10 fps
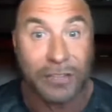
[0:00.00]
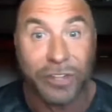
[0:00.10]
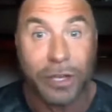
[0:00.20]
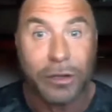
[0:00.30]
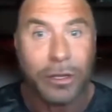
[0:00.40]

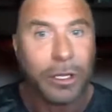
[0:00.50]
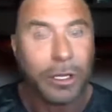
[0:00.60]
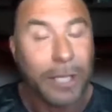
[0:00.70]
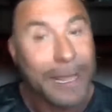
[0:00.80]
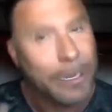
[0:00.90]
And
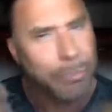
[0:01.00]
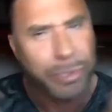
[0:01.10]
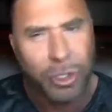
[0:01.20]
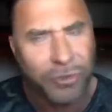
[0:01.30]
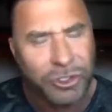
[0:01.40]
he had a
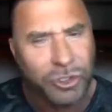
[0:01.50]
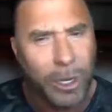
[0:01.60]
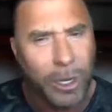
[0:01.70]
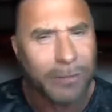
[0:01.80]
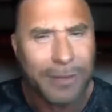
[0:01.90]
beautiful
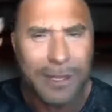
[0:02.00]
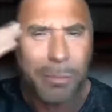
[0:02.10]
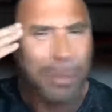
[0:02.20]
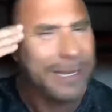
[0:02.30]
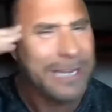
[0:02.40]
swing,
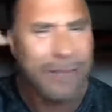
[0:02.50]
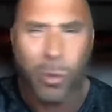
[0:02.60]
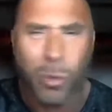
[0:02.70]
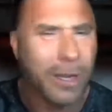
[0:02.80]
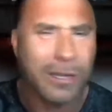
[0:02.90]
but he never
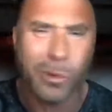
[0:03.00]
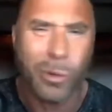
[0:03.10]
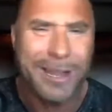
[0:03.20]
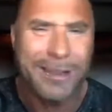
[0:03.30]
wanted to win.